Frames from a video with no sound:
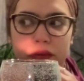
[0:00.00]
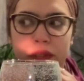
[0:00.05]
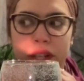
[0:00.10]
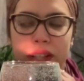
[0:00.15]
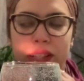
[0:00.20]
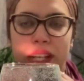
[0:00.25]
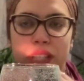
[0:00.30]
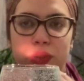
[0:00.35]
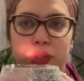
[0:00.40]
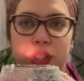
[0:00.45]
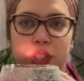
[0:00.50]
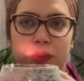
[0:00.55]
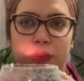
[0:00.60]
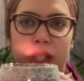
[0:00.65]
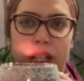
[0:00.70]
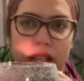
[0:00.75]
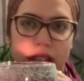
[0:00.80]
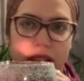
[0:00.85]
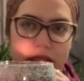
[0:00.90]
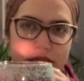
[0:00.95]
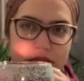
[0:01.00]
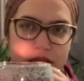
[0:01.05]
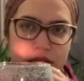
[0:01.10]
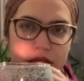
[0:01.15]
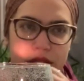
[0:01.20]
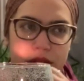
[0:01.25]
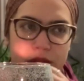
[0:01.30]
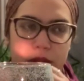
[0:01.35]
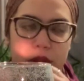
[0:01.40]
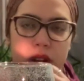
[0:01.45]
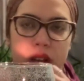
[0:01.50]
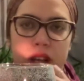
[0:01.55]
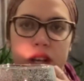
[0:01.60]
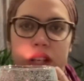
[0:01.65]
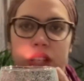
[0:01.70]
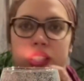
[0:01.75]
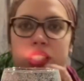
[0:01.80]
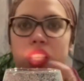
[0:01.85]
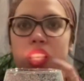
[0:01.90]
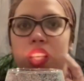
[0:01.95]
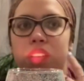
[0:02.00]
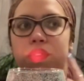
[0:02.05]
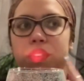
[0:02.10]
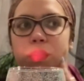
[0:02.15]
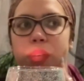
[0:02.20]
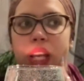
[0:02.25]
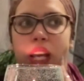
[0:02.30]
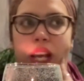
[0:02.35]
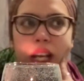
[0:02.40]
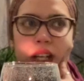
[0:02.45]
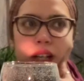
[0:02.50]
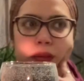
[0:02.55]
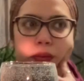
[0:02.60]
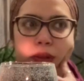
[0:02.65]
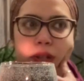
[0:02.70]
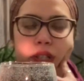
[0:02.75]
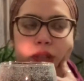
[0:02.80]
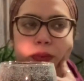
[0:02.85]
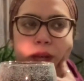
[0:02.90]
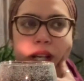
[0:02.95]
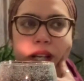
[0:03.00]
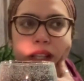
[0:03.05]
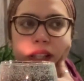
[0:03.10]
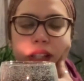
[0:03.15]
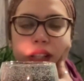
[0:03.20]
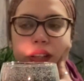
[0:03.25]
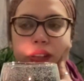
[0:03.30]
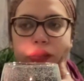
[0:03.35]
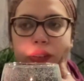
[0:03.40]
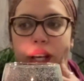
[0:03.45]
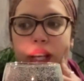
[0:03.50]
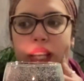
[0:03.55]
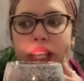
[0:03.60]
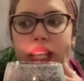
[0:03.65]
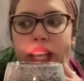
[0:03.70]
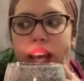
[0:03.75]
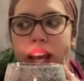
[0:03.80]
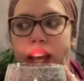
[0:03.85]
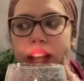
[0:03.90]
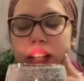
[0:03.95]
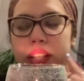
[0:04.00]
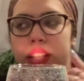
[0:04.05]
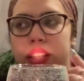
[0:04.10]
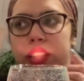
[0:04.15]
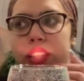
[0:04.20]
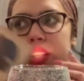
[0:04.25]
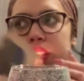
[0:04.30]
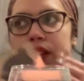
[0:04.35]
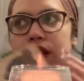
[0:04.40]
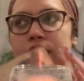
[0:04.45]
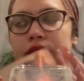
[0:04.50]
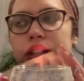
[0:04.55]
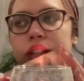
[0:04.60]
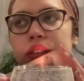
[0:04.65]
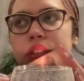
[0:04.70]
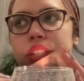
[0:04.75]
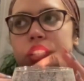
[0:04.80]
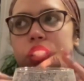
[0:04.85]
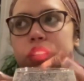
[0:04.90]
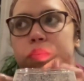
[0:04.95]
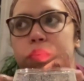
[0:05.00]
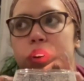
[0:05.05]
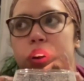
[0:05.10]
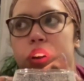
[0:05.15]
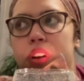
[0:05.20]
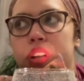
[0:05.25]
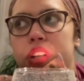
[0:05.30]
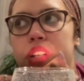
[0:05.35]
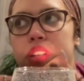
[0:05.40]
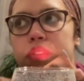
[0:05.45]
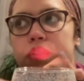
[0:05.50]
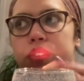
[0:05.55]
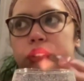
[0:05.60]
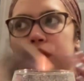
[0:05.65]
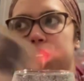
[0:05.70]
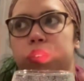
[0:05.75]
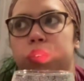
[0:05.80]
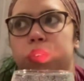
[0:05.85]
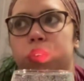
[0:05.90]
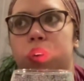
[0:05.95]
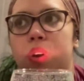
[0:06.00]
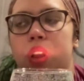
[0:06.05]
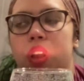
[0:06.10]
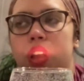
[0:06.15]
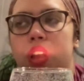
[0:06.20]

That's what you're being asked to do. See it from a higher perspective. Again, there is a part of you...